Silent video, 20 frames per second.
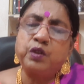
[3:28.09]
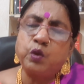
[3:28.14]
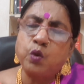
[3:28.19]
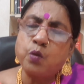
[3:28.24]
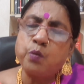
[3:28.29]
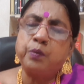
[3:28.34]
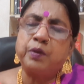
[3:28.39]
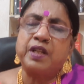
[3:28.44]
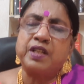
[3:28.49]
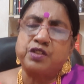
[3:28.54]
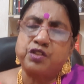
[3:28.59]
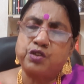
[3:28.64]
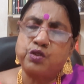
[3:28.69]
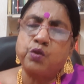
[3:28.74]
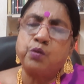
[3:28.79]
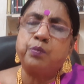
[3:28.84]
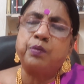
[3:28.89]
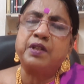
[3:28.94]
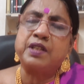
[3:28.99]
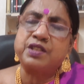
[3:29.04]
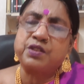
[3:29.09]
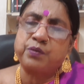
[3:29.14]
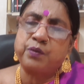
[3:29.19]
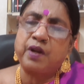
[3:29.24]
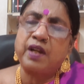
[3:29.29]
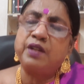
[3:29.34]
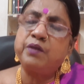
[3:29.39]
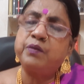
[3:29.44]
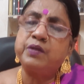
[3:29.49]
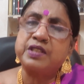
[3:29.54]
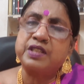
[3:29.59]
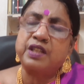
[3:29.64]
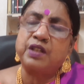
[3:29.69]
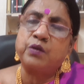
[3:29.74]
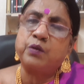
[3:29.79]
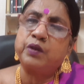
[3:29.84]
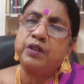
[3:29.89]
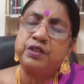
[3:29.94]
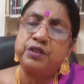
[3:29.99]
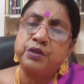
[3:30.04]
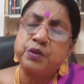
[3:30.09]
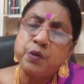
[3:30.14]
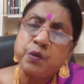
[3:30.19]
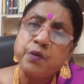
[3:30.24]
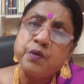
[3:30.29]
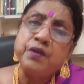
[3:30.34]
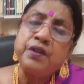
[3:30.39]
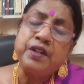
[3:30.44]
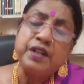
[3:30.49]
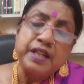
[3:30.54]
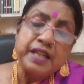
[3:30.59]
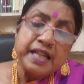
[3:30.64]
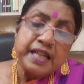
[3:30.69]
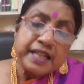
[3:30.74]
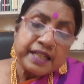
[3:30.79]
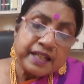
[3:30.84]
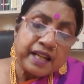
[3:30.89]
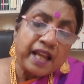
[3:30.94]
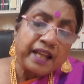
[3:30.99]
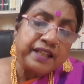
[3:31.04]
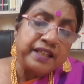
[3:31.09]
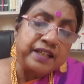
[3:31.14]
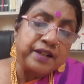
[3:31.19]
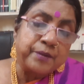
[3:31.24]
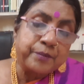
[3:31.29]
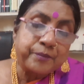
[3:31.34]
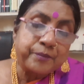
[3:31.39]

2 plus 2 plus 5 is equal to 9.